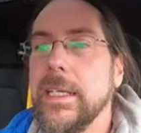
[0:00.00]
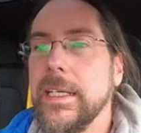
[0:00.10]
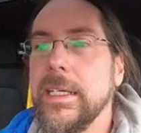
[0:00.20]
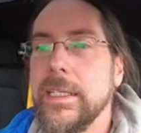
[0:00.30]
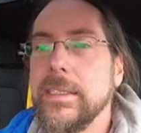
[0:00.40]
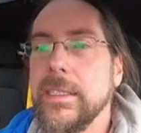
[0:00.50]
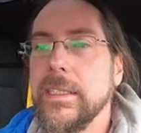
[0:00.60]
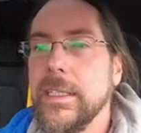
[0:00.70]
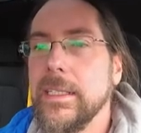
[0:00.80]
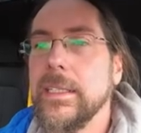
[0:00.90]

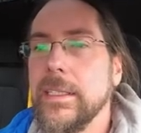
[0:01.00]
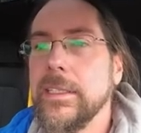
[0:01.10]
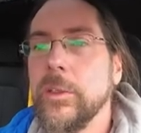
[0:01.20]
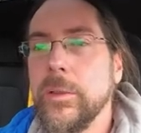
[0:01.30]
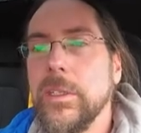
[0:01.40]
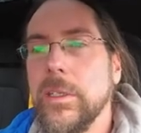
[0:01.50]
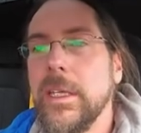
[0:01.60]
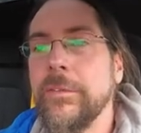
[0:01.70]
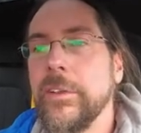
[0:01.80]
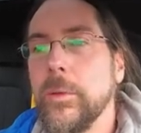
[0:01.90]

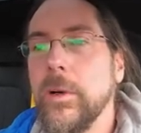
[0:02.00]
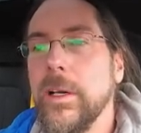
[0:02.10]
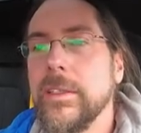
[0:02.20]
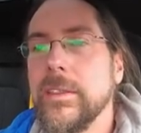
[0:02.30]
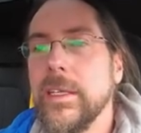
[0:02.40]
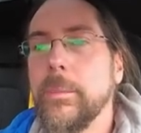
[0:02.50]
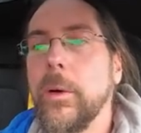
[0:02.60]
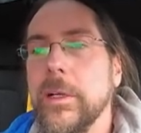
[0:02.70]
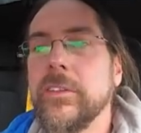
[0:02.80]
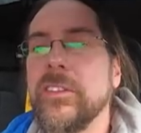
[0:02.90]
If you want a
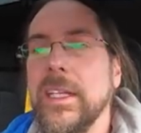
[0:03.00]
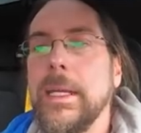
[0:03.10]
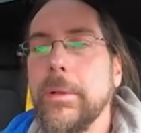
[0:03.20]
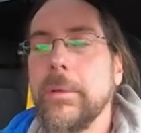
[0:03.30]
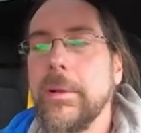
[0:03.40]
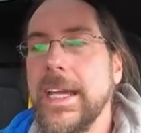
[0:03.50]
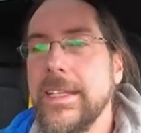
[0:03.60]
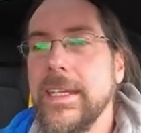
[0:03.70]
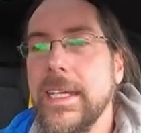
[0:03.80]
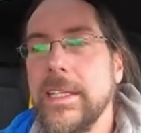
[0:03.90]
more stable
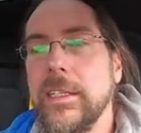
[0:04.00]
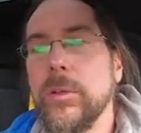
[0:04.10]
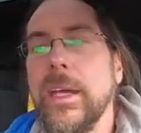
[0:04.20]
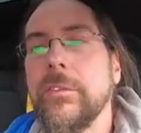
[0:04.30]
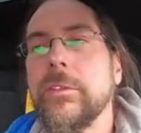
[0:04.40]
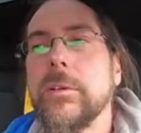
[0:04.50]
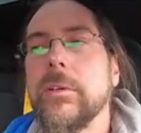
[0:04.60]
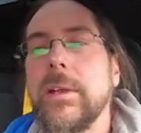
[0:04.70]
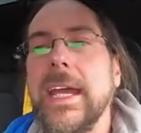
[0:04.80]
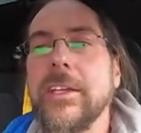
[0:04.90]
ride, then you have to
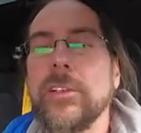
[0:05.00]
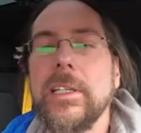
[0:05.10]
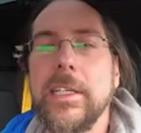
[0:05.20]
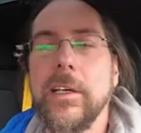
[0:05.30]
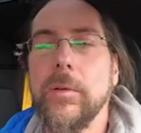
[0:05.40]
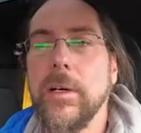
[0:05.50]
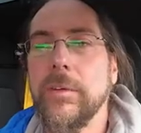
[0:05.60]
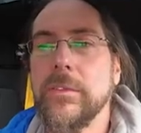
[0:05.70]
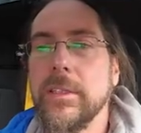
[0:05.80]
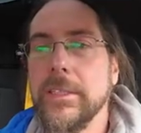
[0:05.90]
gradually go
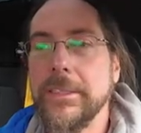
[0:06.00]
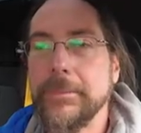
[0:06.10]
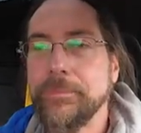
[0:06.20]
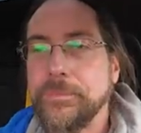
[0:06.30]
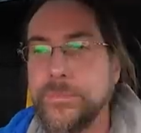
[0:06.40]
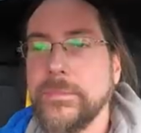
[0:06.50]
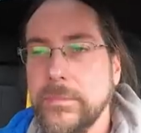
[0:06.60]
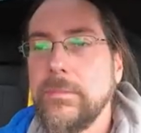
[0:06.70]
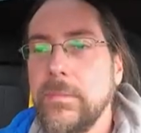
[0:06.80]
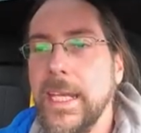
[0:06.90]
off the
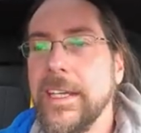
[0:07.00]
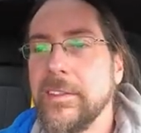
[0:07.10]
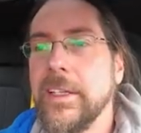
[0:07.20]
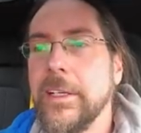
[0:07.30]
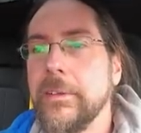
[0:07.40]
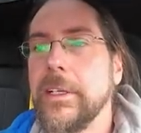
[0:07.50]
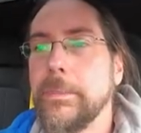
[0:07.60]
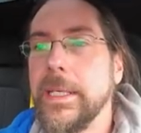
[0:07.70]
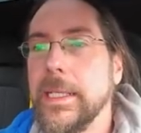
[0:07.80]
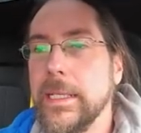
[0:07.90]
accelerator
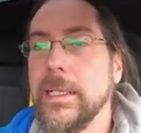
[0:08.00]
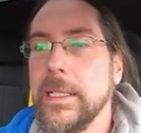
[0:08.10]
pedal.